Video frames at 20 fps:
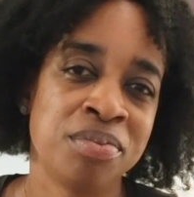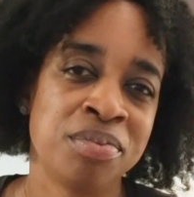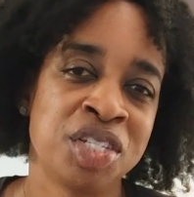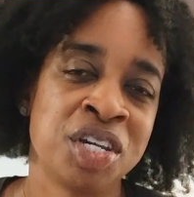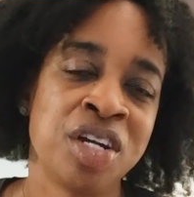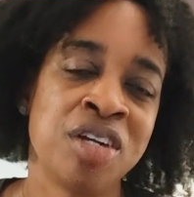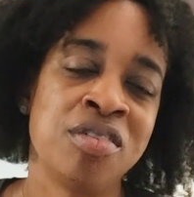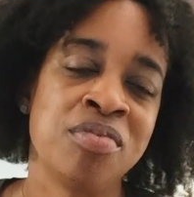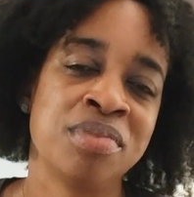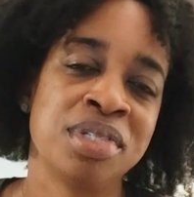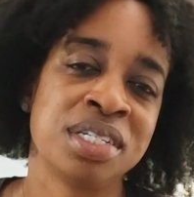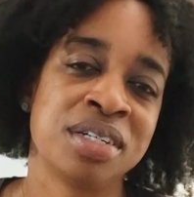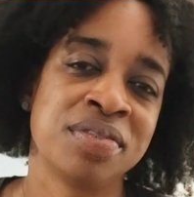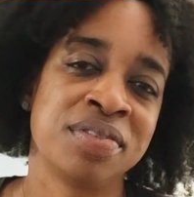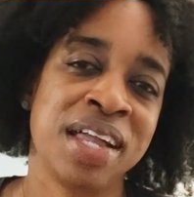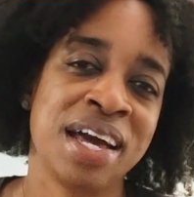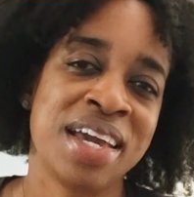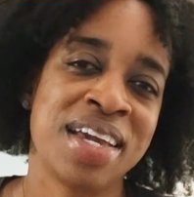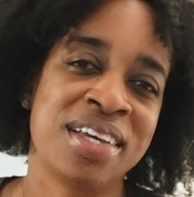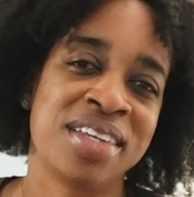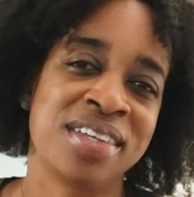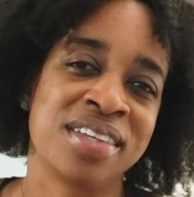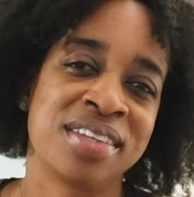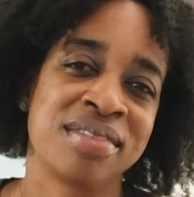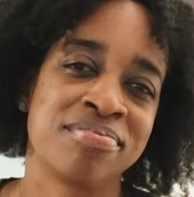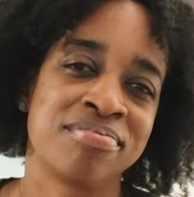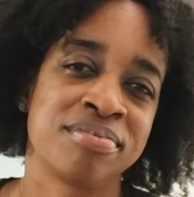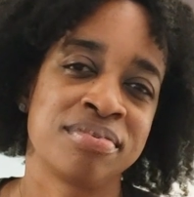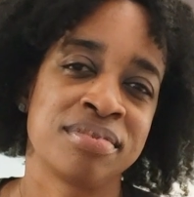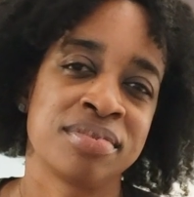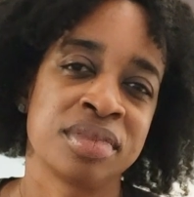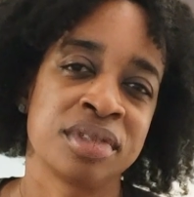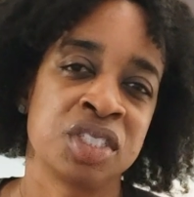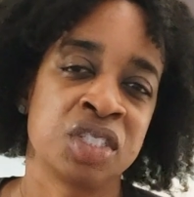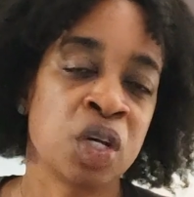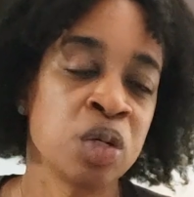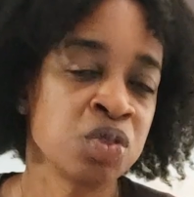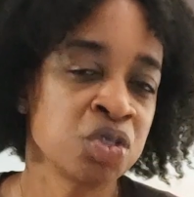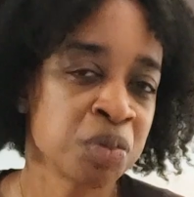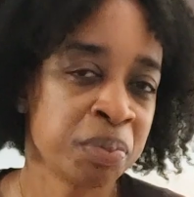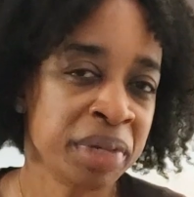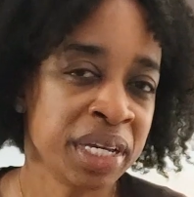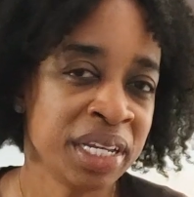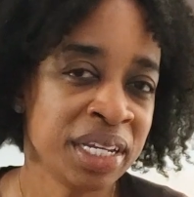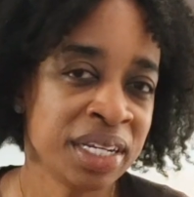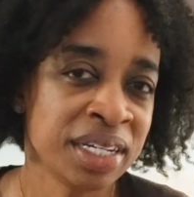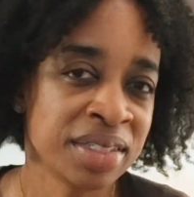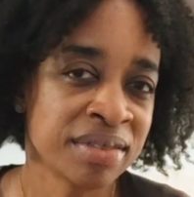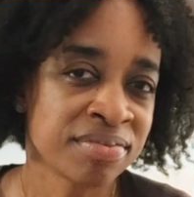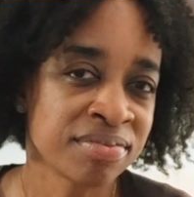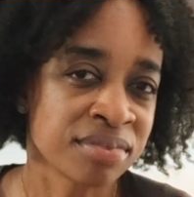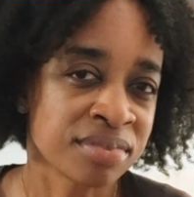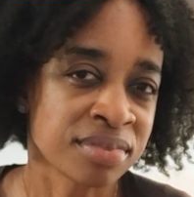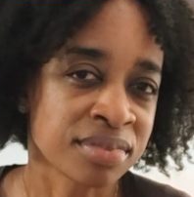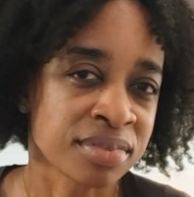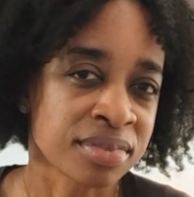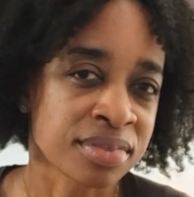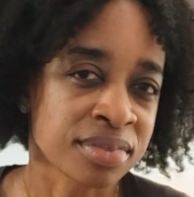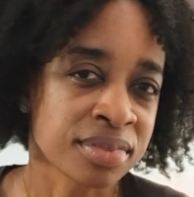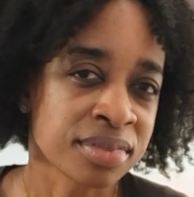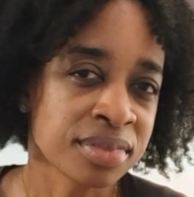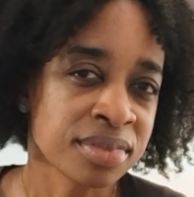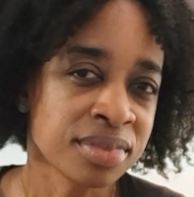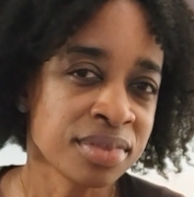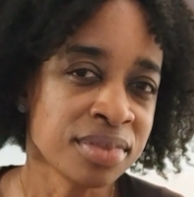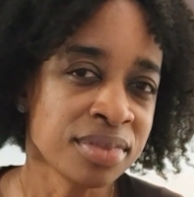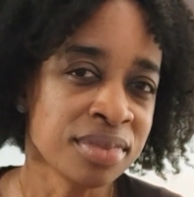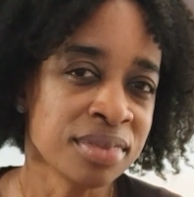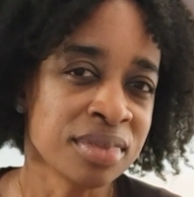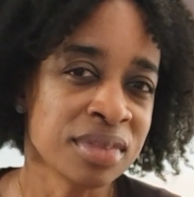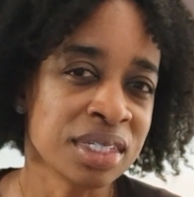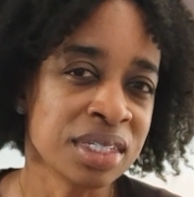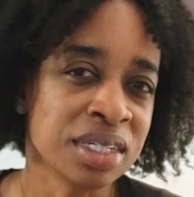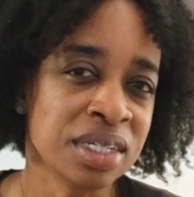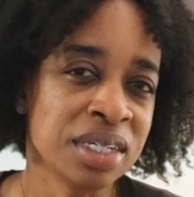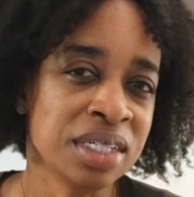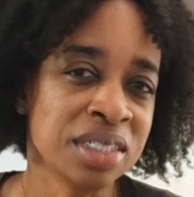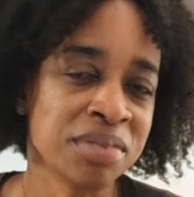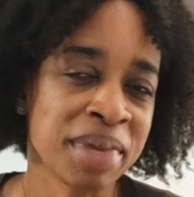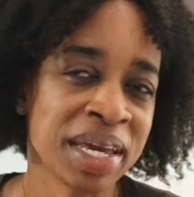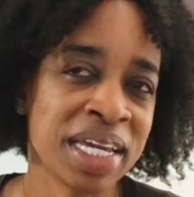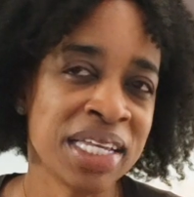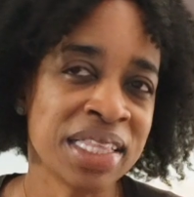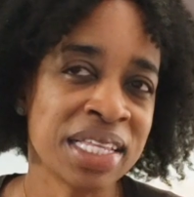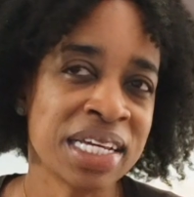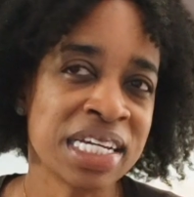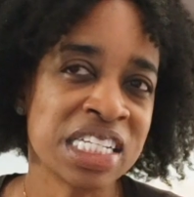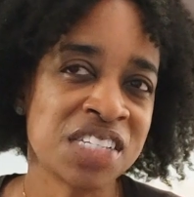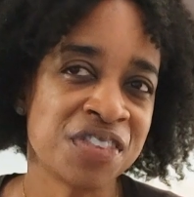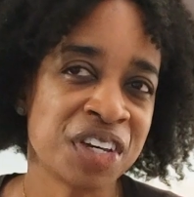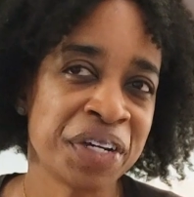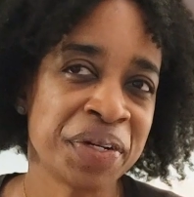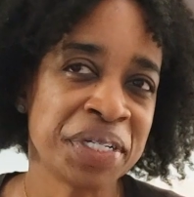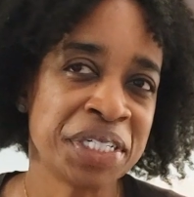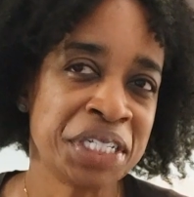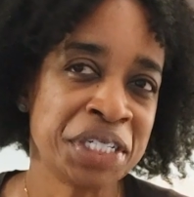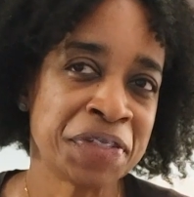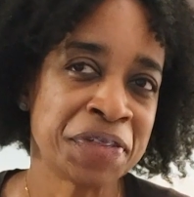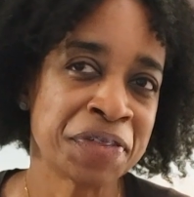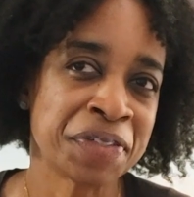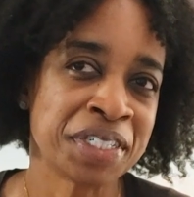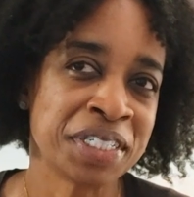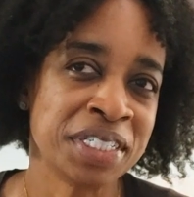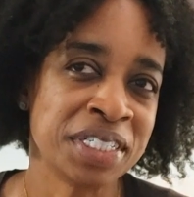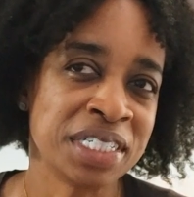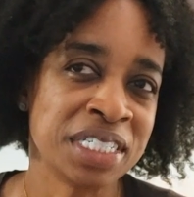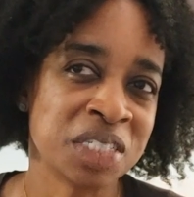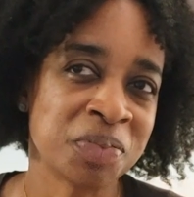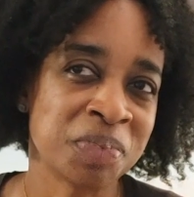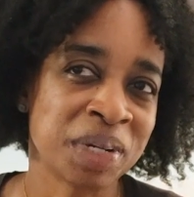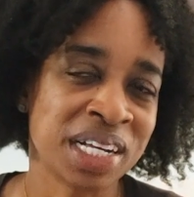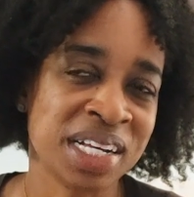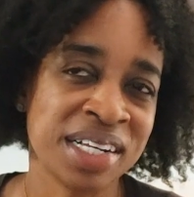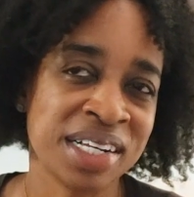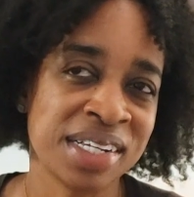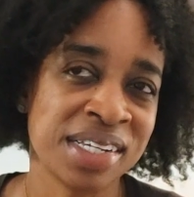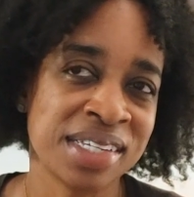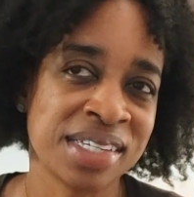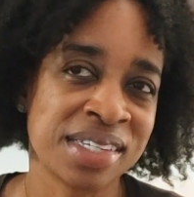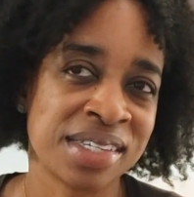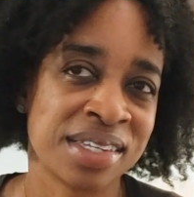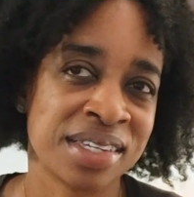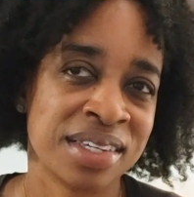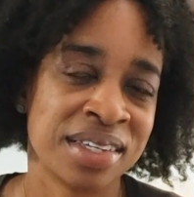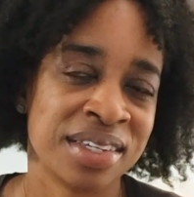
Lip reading: terms of like social media, it's made things very different, just because,